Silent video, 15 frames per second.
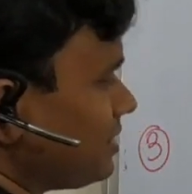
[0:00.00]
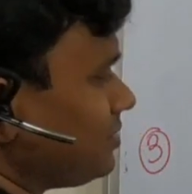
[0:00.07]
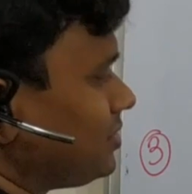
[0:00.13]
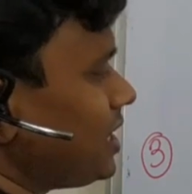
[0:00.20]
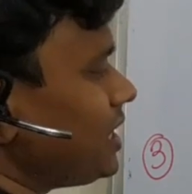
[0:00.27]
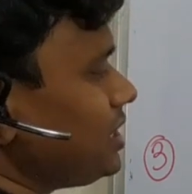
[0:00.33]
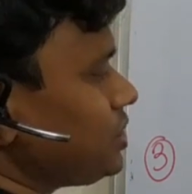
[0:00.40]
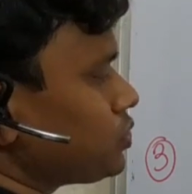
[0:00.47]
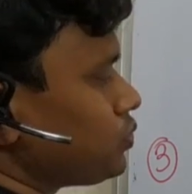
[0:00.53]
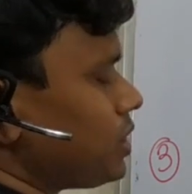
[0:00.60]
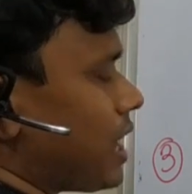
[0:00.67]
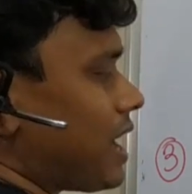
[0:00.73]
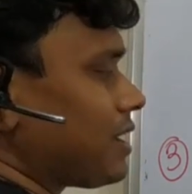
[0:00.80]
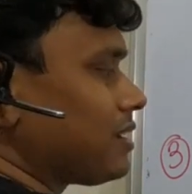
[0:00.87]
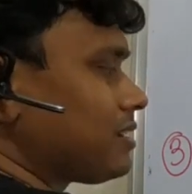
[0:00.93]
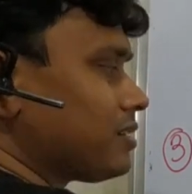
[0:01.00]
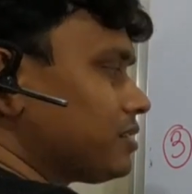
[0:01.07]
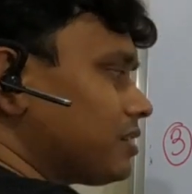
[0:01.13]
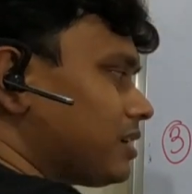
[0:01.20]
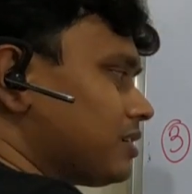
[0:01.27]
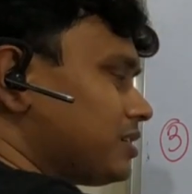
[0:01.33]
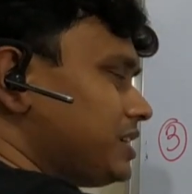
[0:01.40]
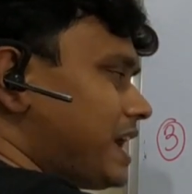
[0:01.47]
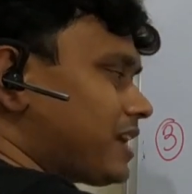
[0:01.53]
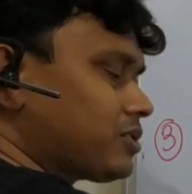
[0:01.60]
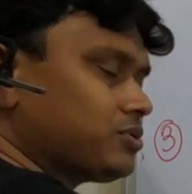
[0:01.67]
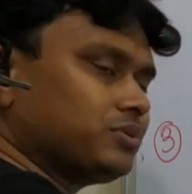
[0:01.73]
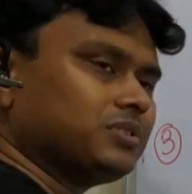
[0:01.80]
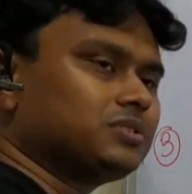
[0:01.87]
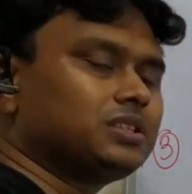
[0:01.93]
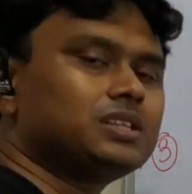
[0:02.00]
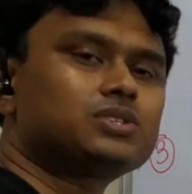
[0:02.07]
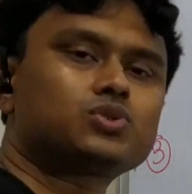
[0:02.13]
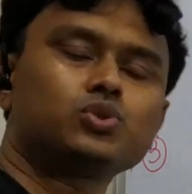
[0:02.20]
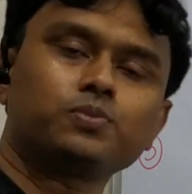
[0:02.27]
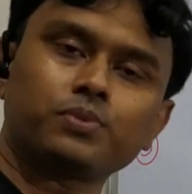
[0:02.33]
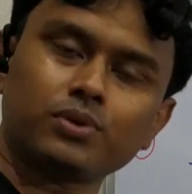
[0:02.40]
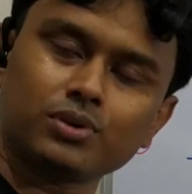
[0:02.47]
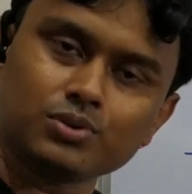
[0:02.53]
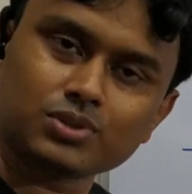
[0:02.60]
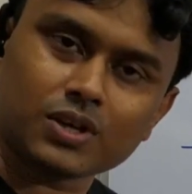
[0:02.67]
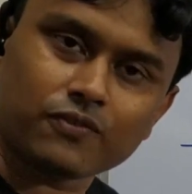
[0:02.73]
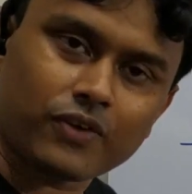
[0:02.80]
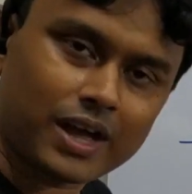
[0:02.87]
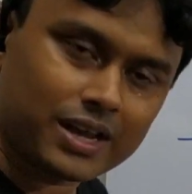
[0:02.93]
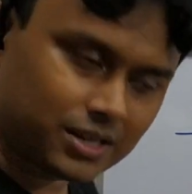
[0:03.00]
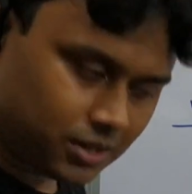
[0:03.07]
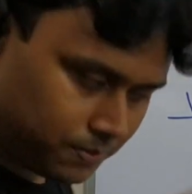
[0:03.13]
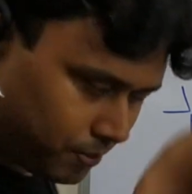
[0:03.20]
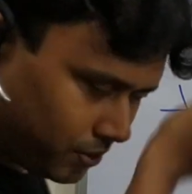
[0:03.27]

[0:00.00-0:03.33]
then it will react with this to produce a final